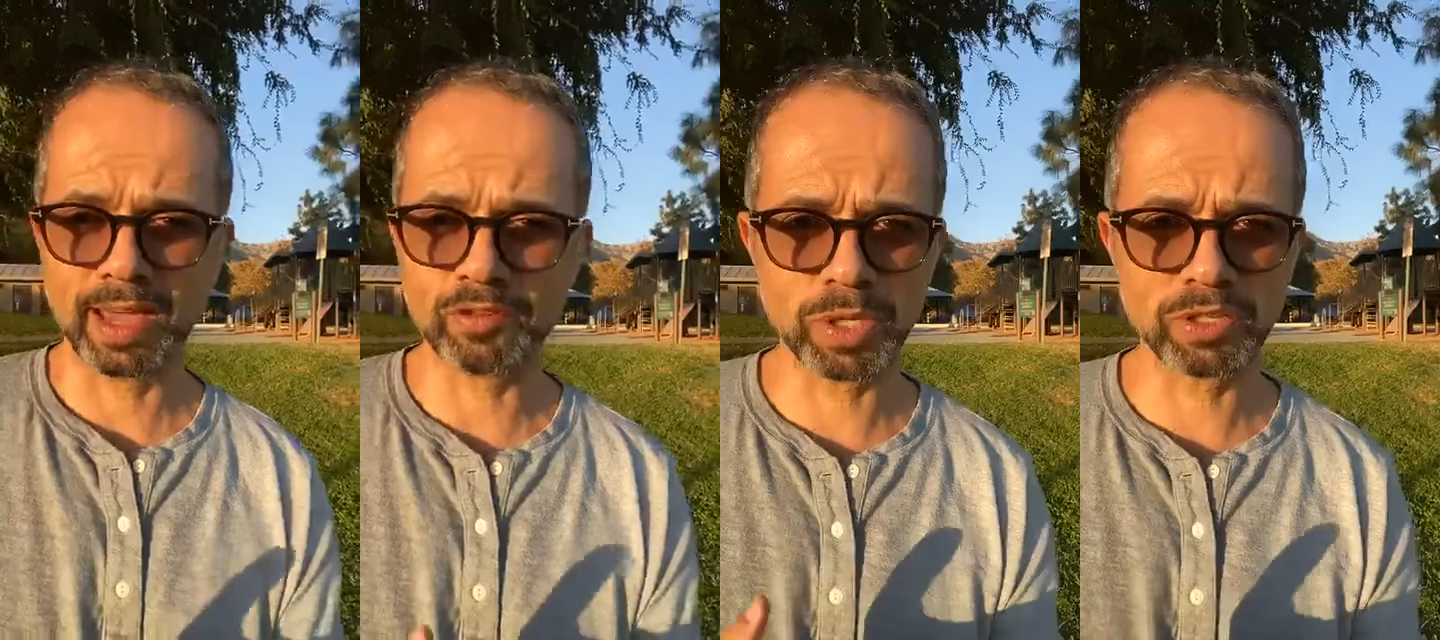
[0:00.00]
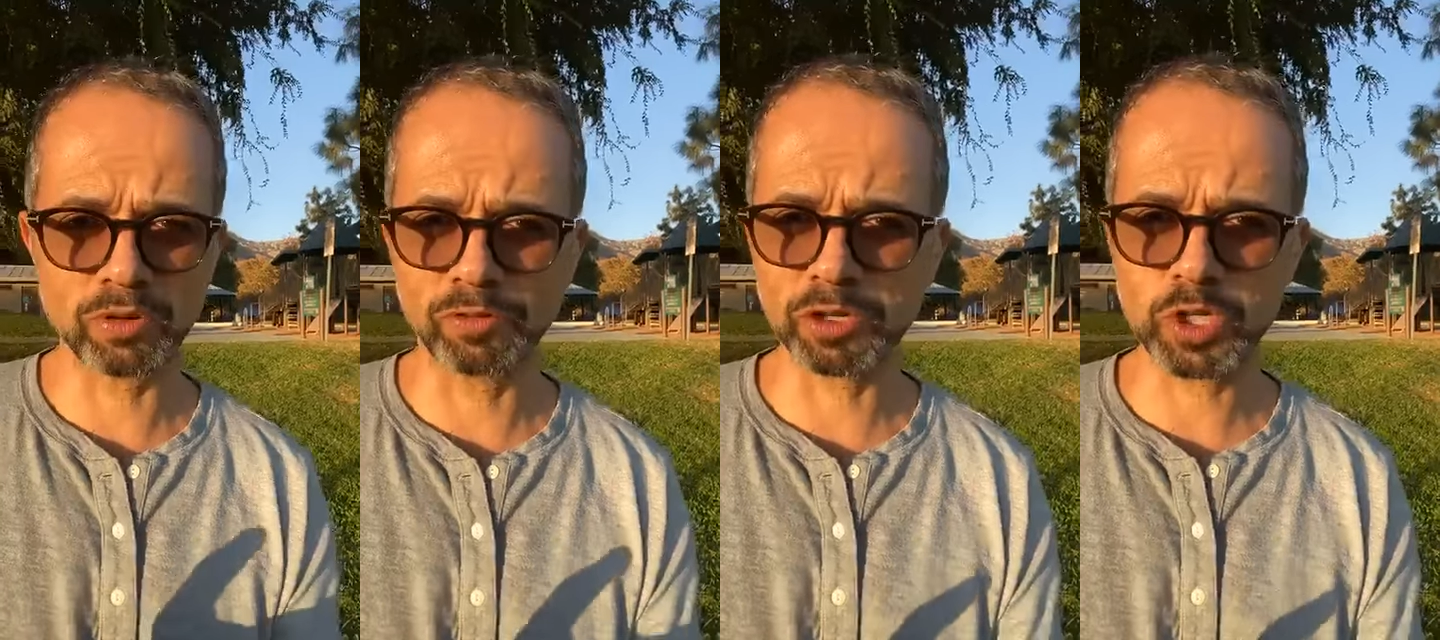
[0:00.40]

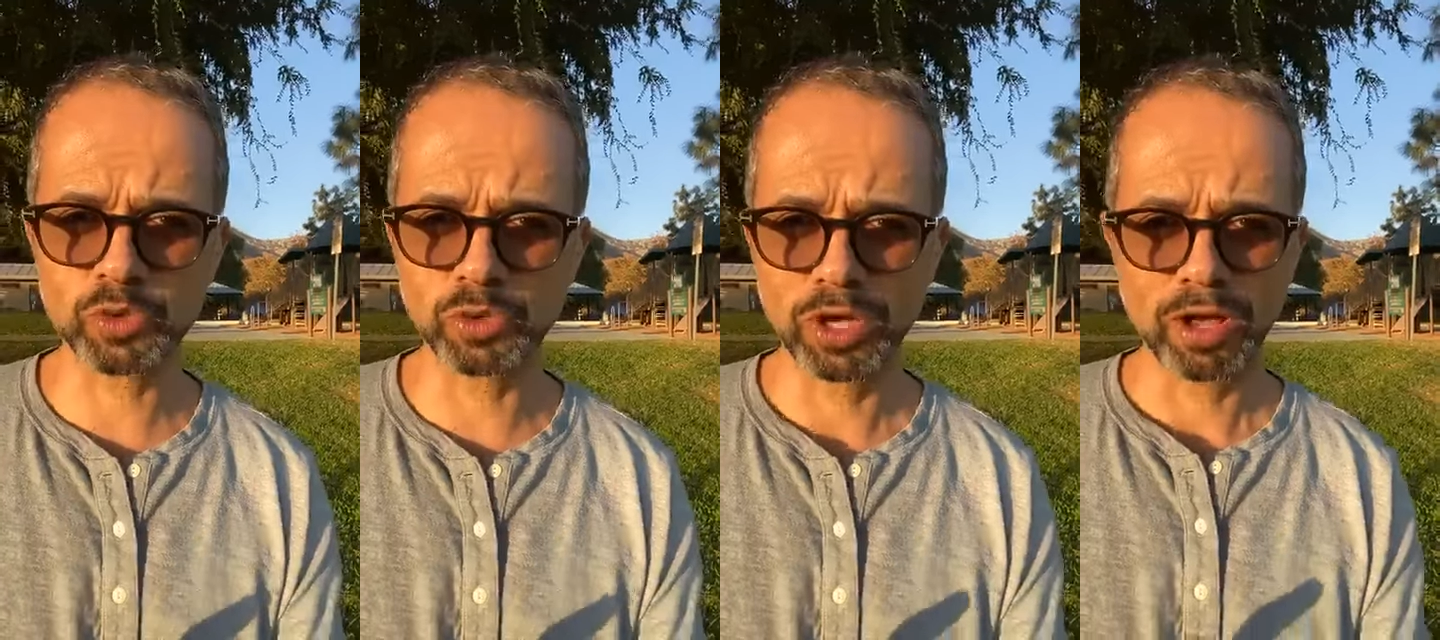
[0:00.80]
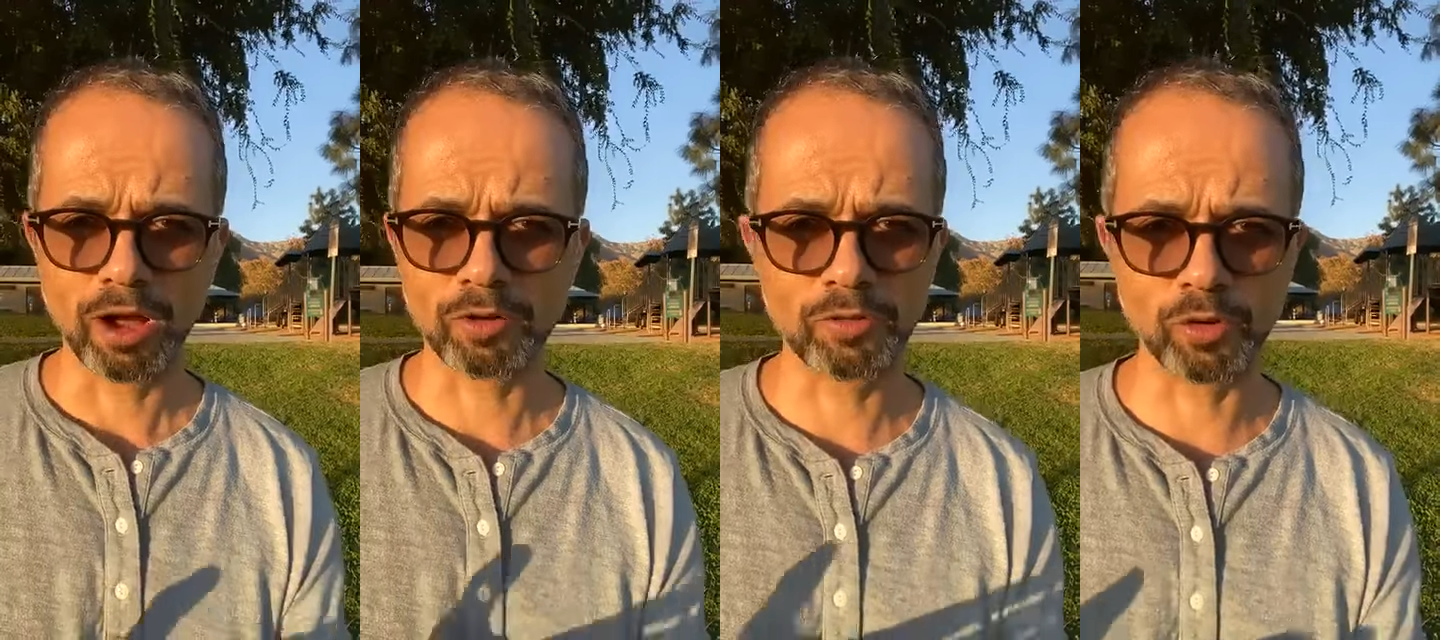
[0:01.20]
everybody refers to
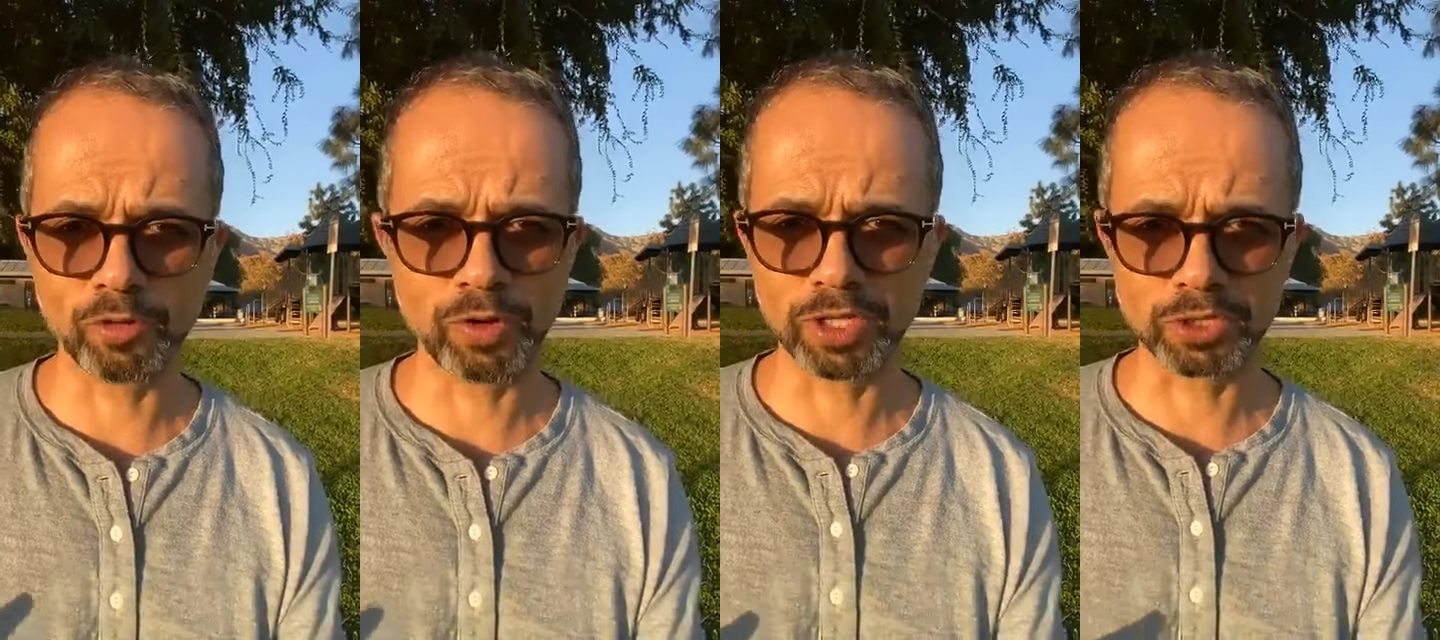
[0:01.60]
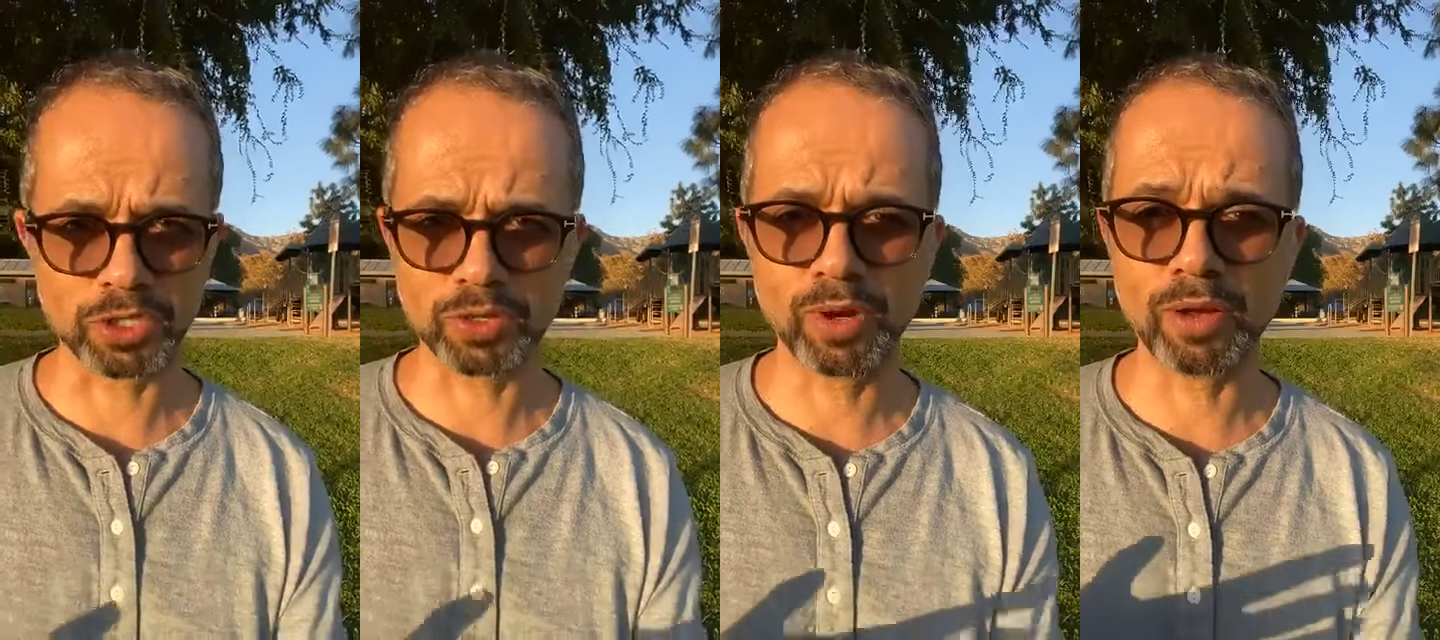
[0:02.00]
our
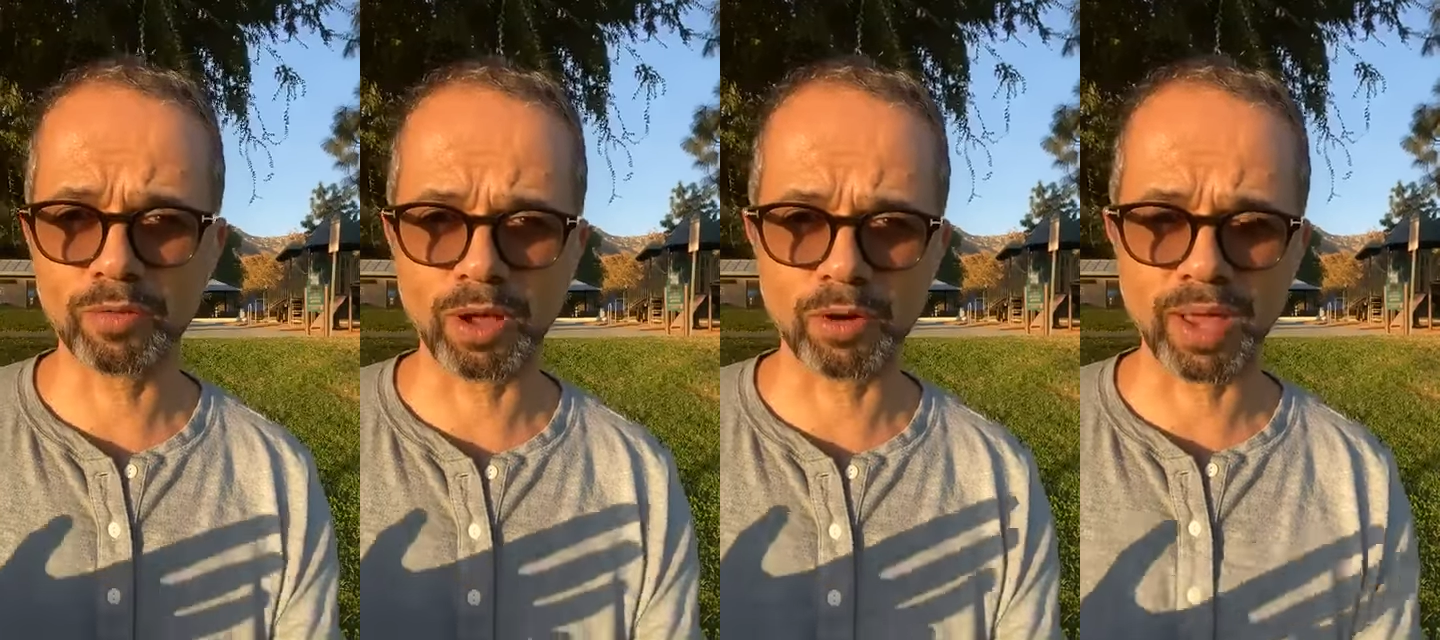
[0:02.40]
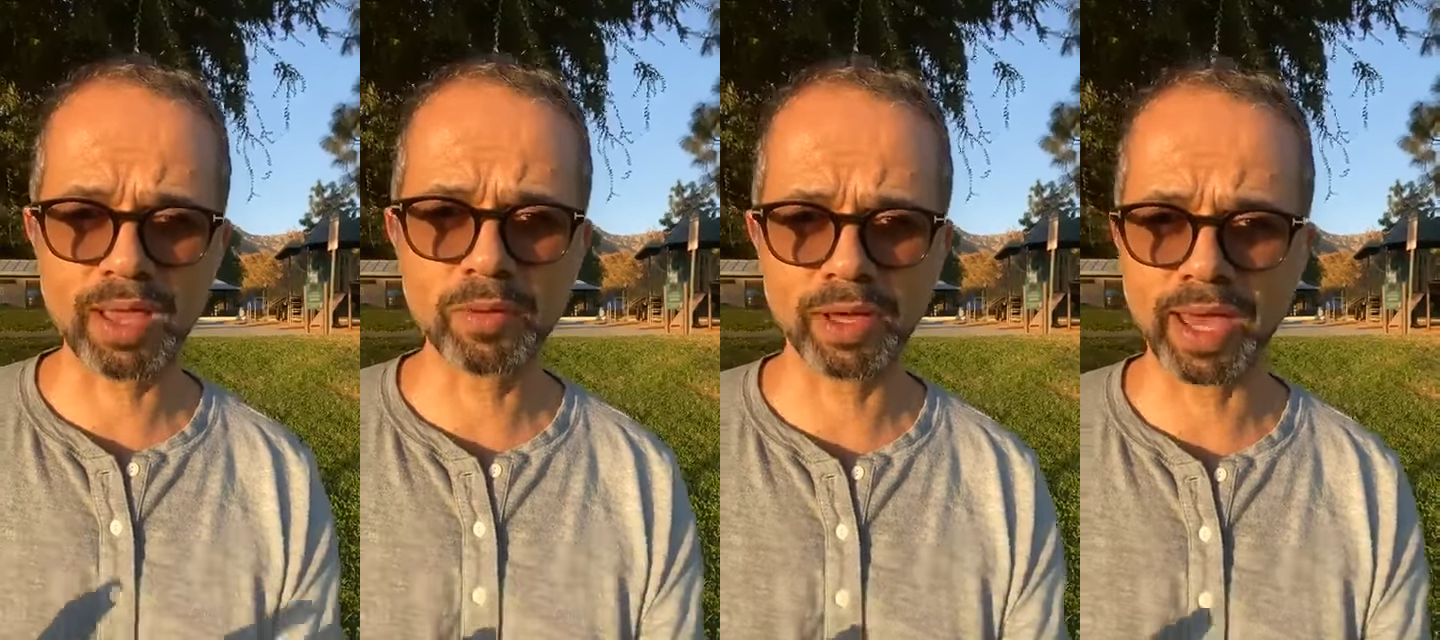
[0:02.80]
forefathers, our
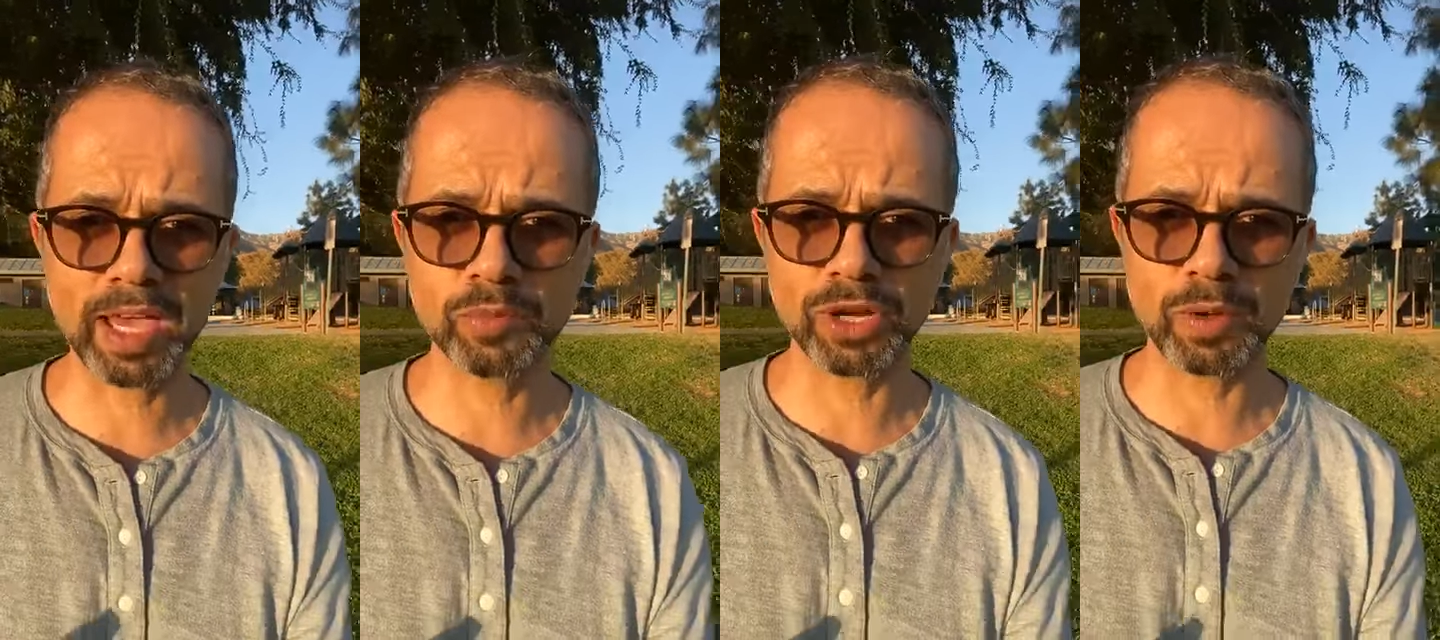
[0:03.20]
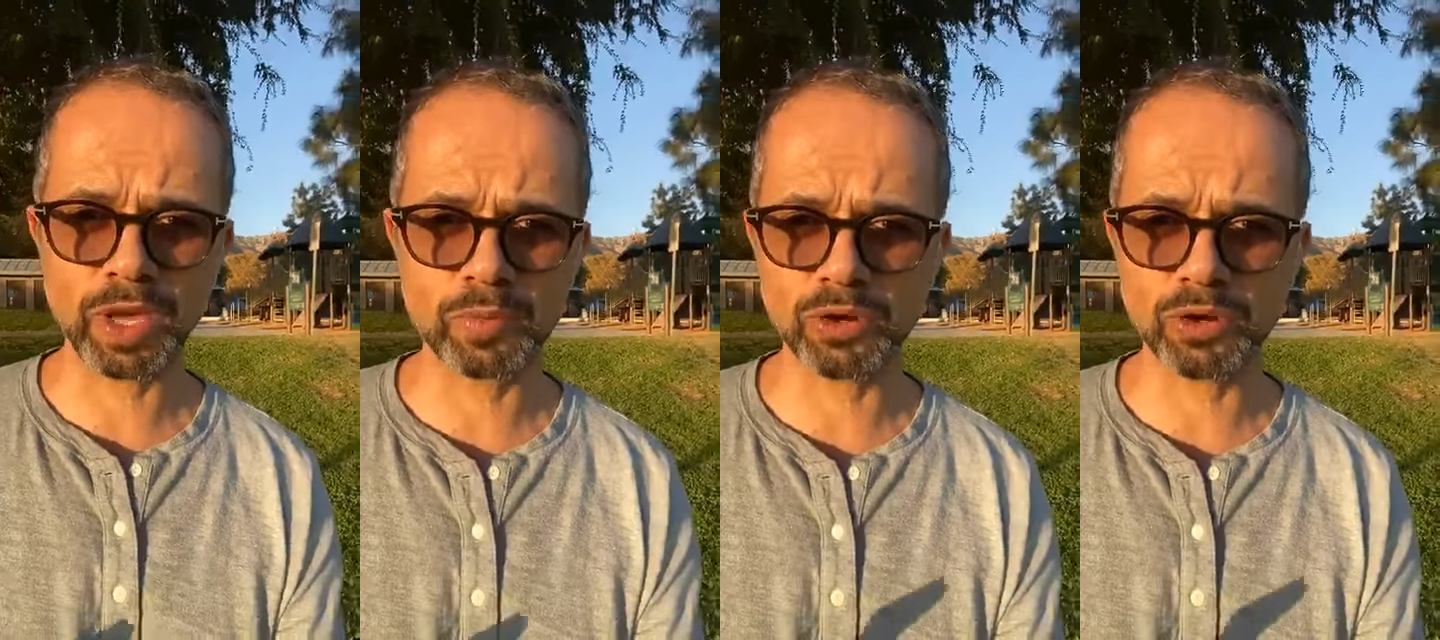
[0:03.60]
Abraham.